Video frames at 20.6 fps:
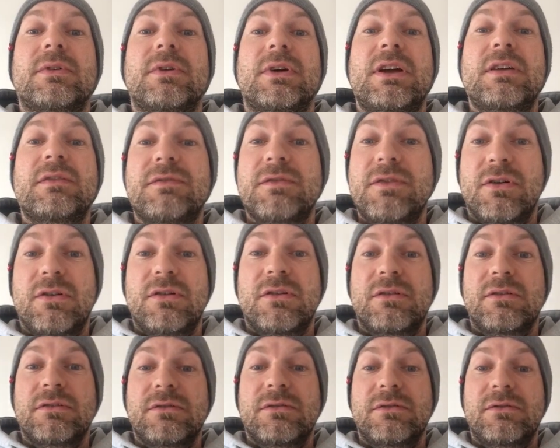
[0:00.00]
If not,
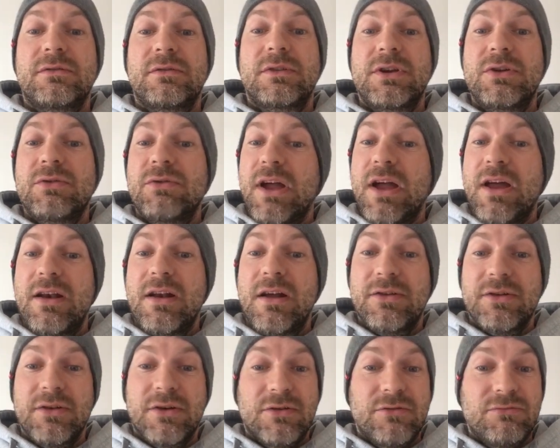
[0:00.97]
then you'll get
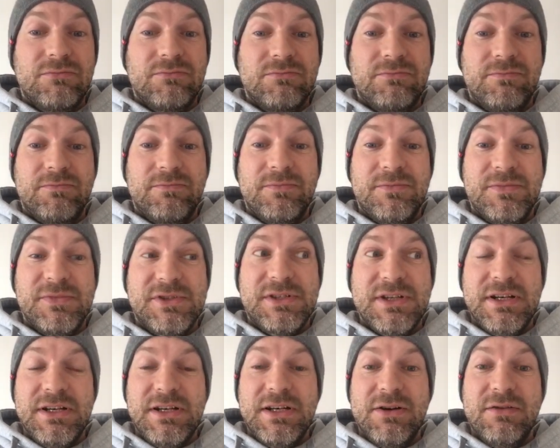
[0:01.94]
another
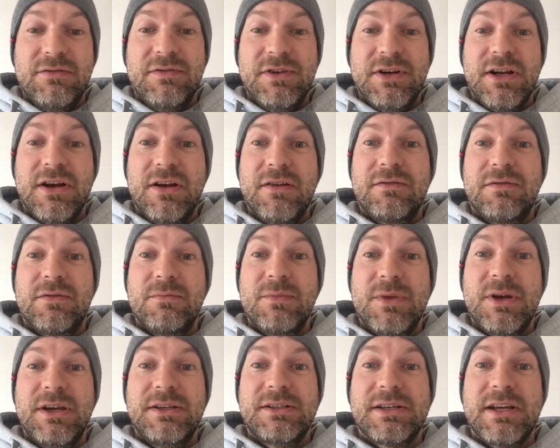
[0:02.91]
silly little video from
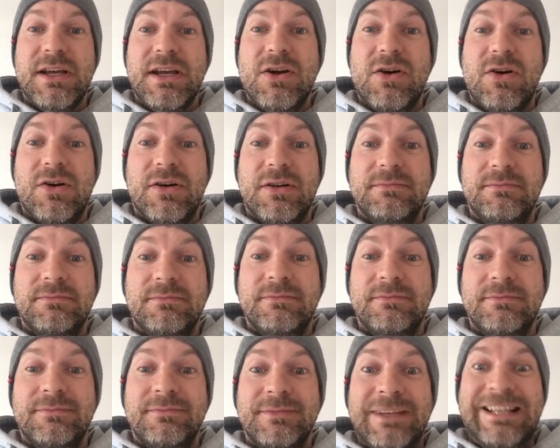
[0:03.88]
me saying hi.
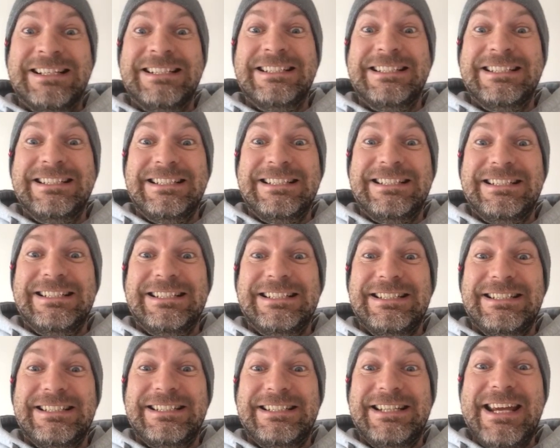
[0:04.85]

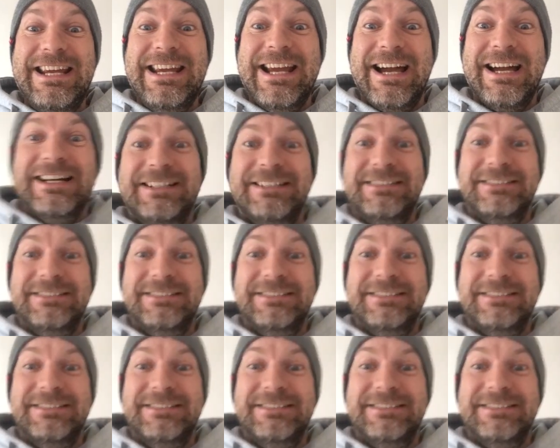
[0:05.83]
See ya!